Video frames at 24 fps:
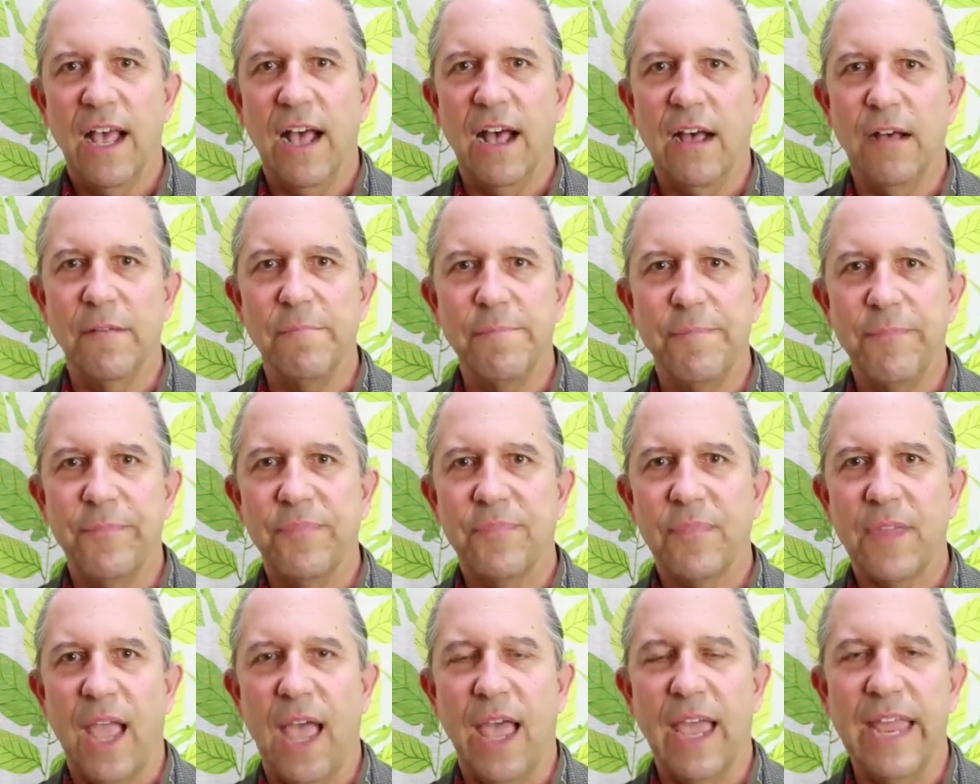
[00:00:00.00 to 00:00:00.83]

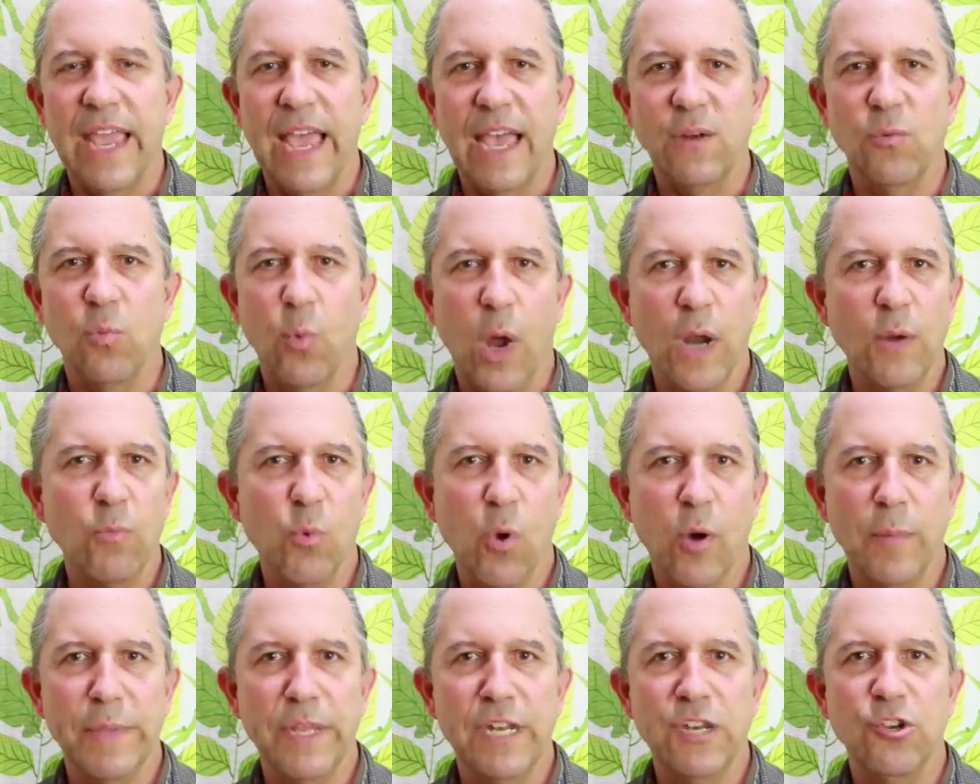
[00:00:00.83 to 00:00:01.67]
I had one
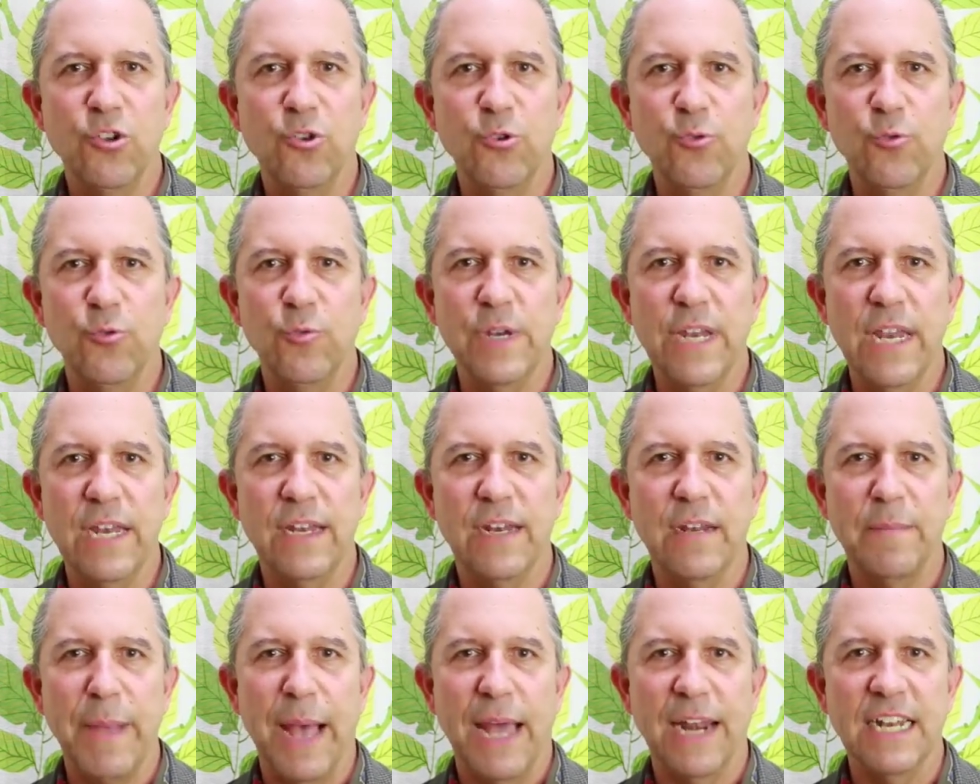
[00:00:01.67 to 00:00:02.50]
woman who
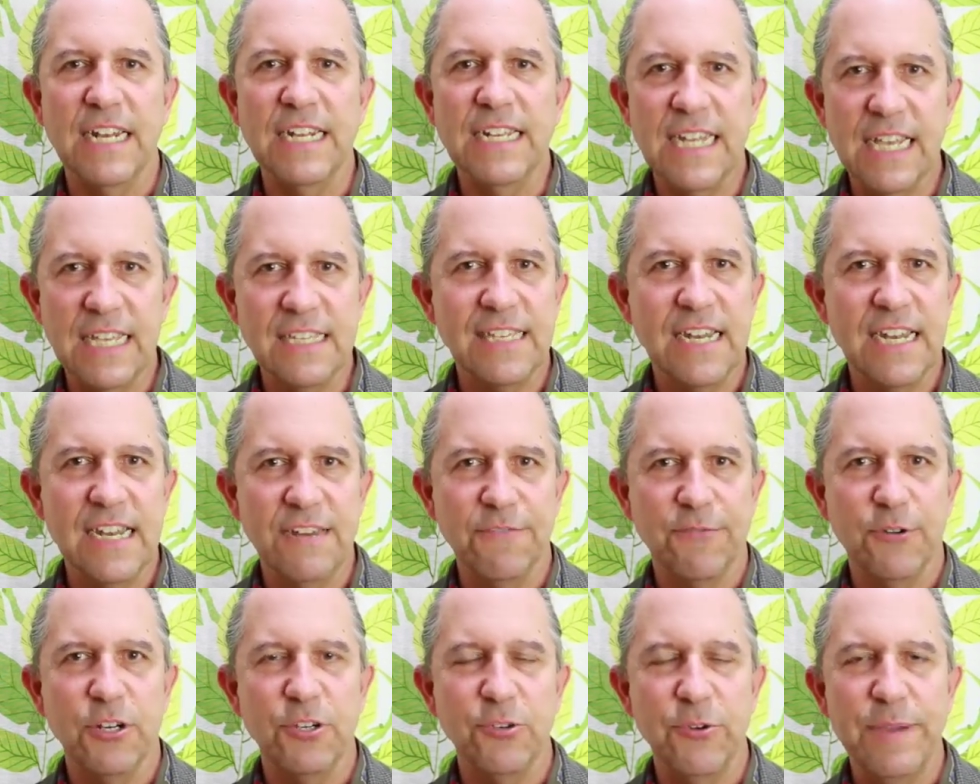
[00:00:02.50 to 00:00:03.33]
needed about a dozen
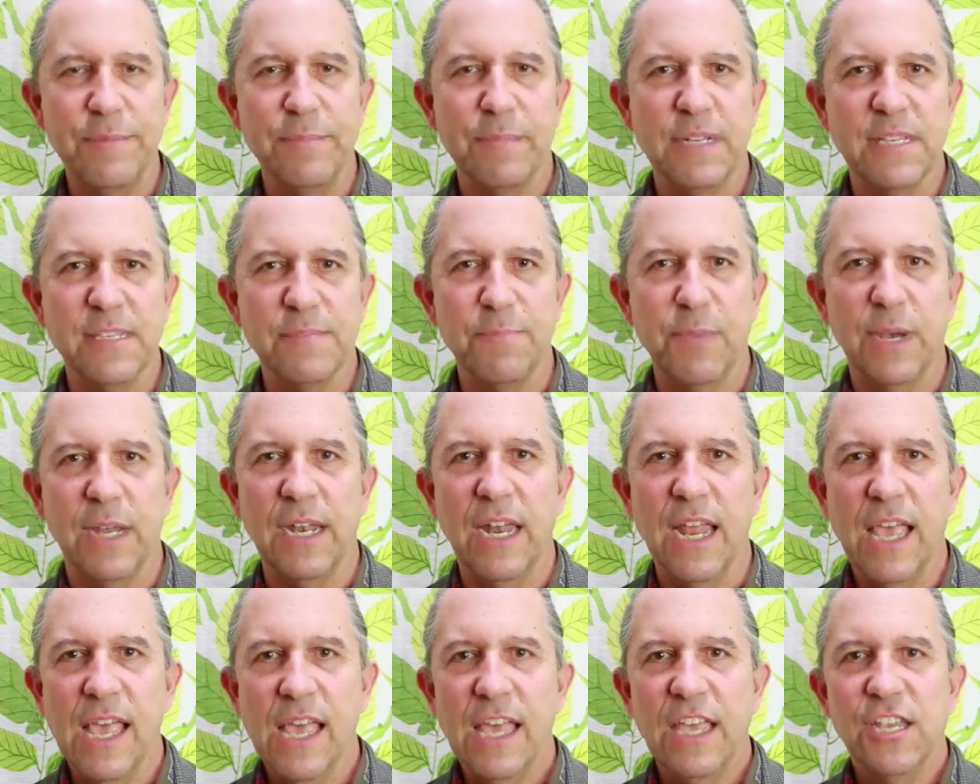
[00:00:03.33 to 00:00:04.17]
different treatments,
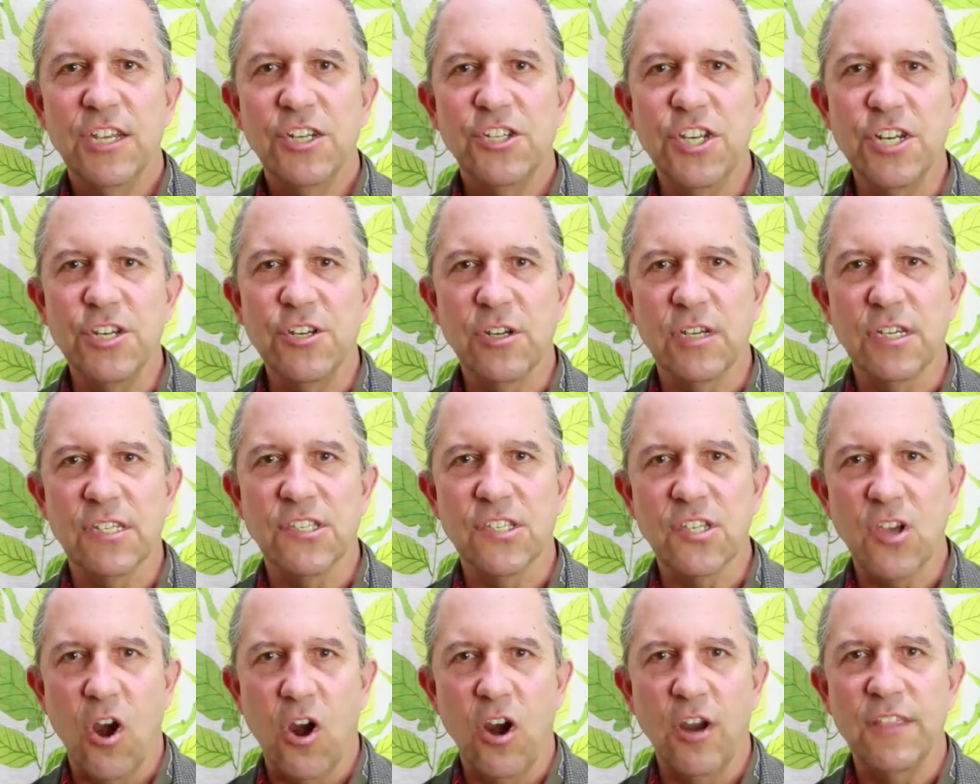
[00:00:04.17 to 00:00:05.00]
but she took a
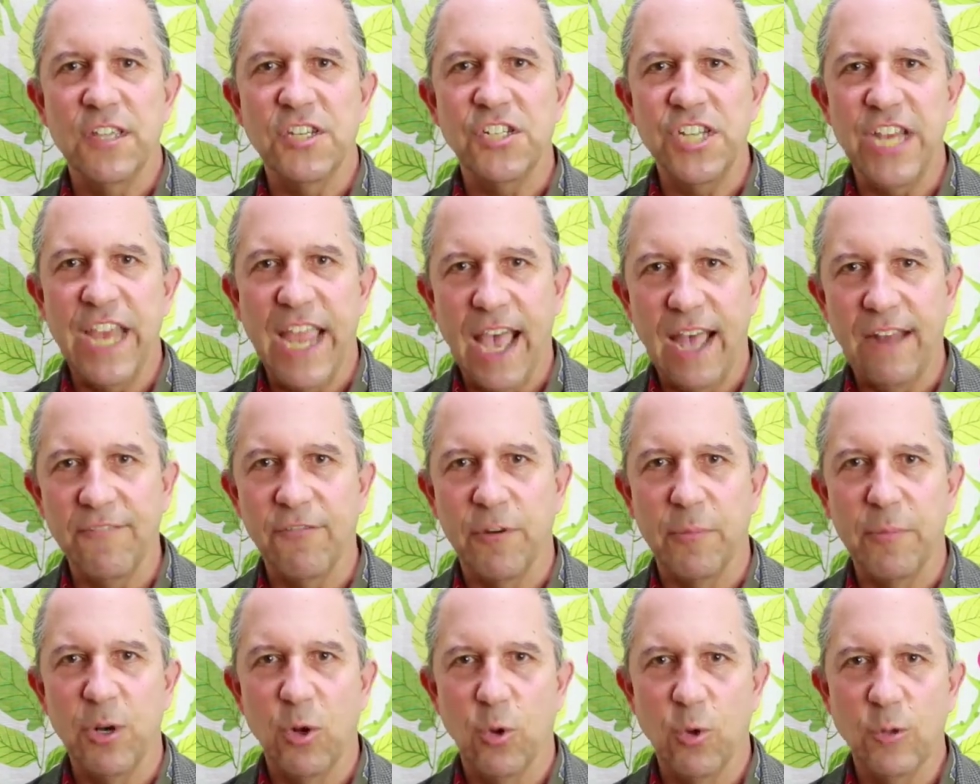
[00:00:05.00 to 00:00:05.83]
scar that she had
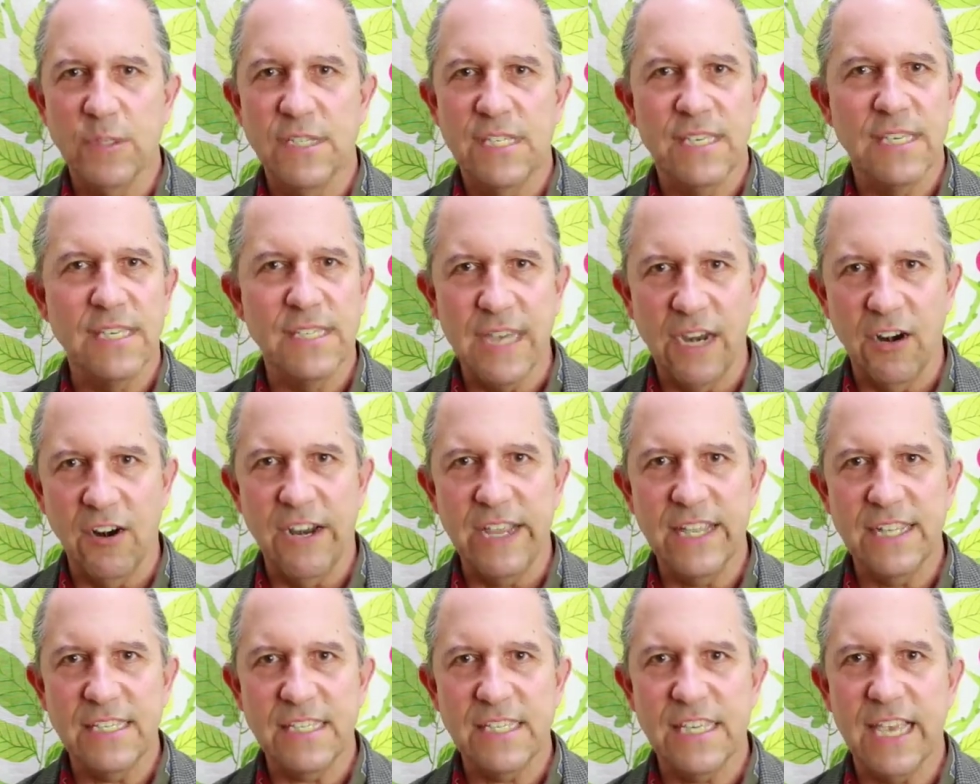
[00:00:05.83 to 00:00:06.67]
from an old
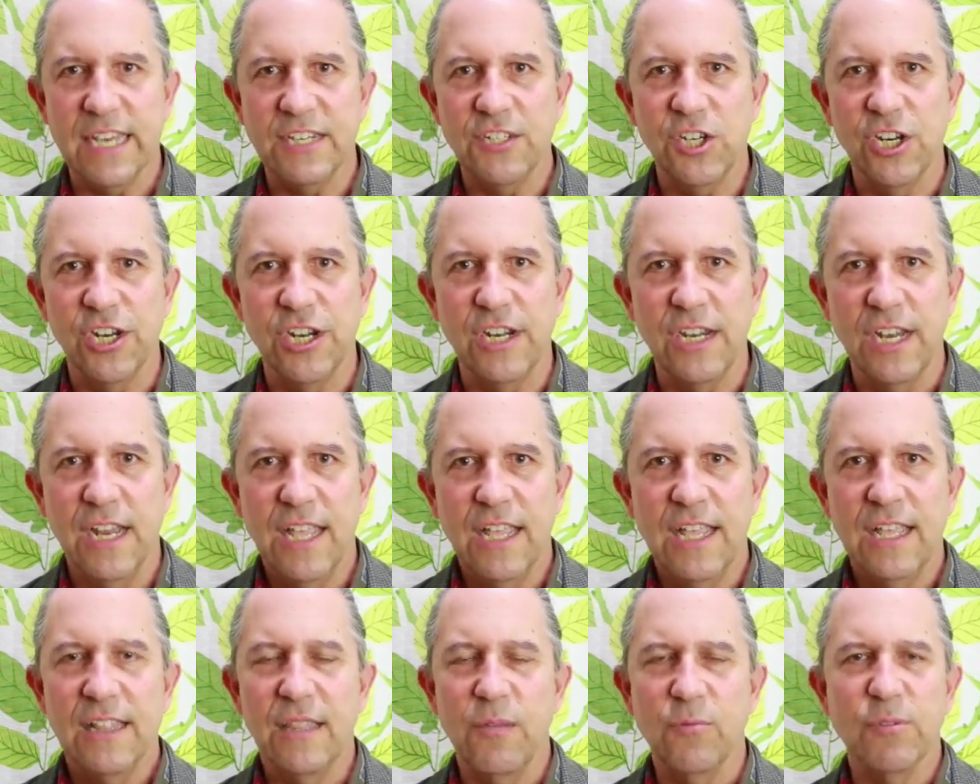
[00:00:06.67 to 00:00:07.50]
cesarean section
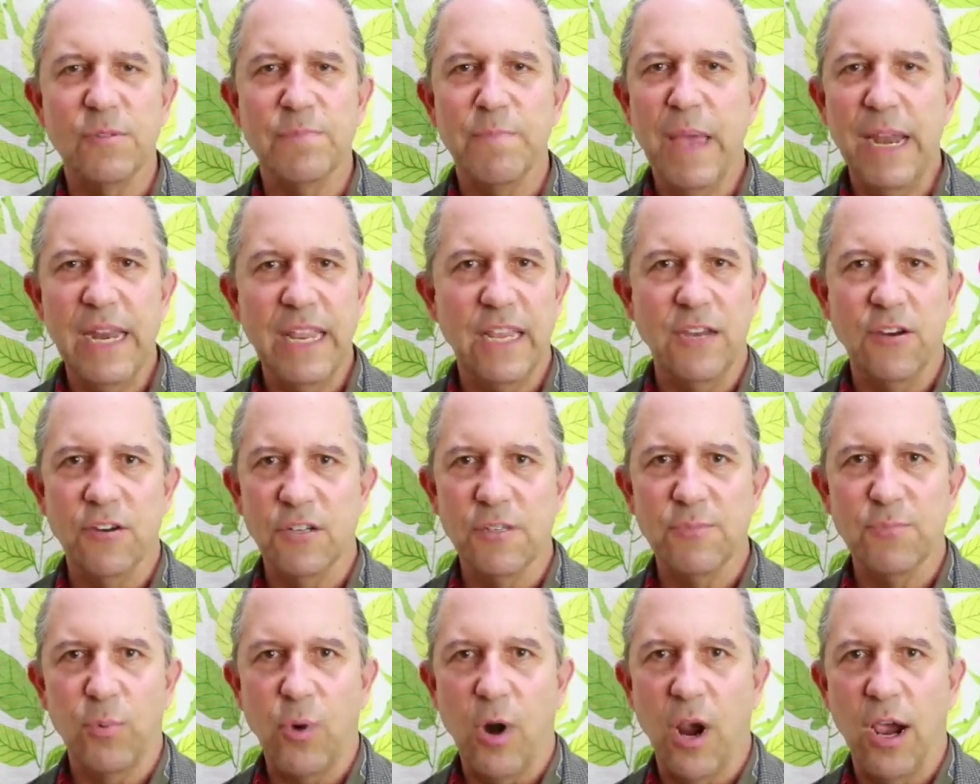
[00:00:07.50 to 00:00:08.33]
that was many
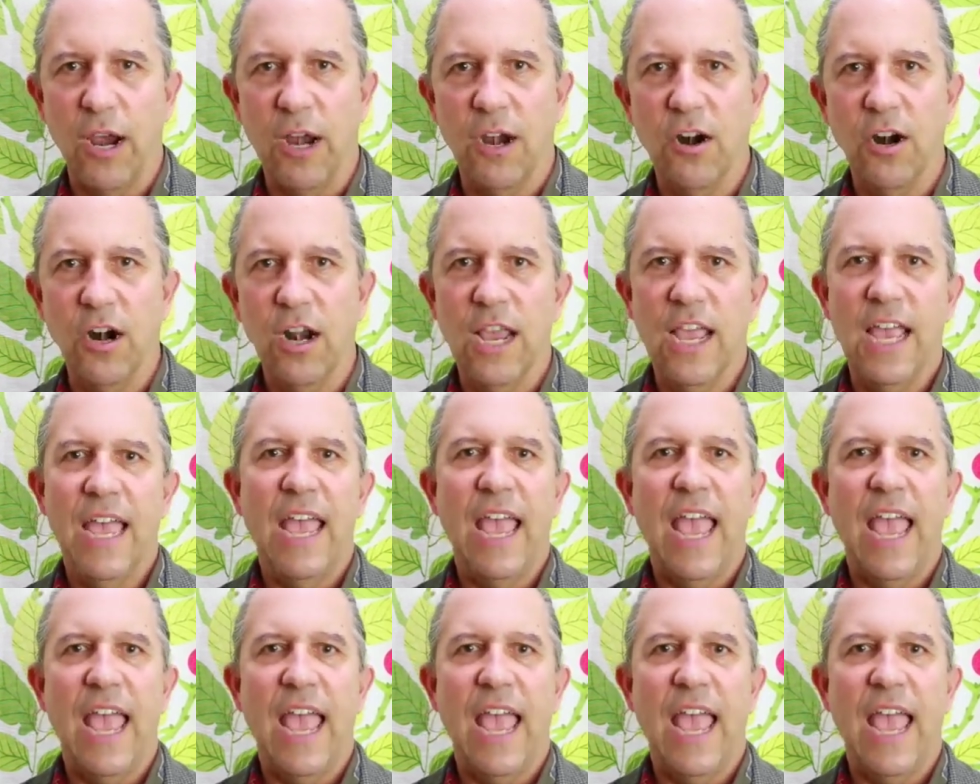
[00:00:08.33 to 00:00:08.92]
years prior,